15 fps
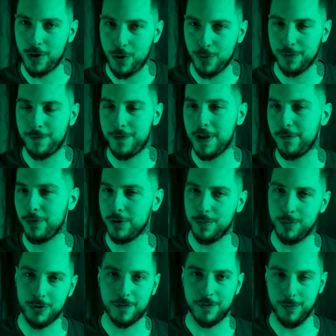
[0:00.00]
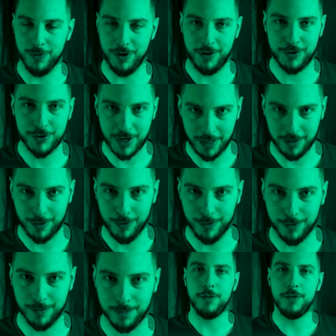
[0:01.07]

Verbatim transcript: own favorite book from their childhood.